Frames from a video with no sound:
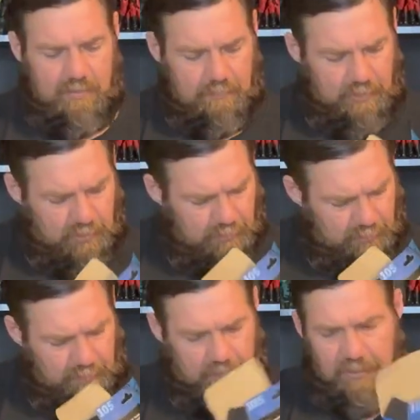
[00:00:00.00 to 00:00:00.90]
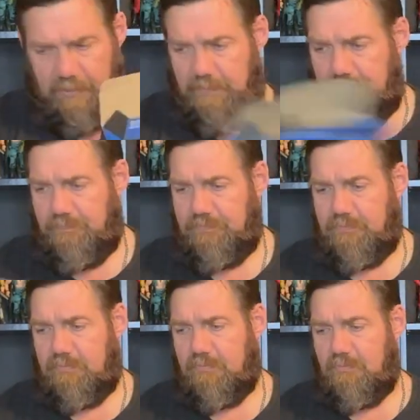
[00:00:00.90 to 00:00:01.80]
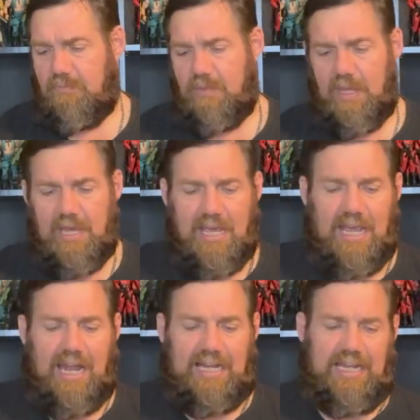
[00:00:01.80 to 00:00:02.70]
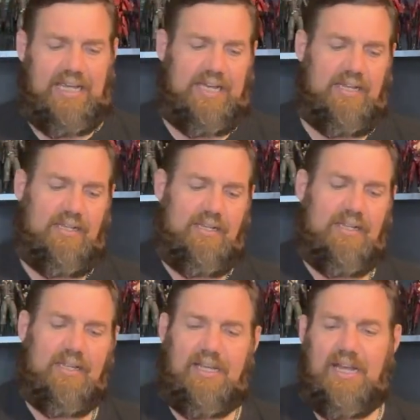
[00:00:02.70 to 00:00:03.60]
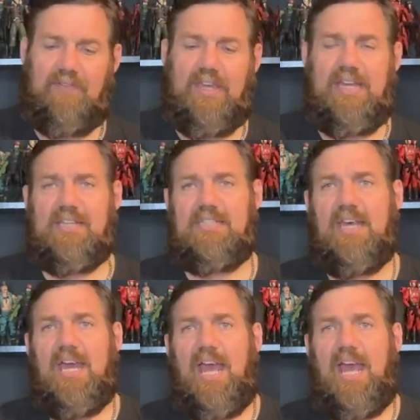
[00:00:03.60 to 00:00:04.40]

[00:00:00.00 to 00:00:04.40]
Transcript: Boom. And again, got this.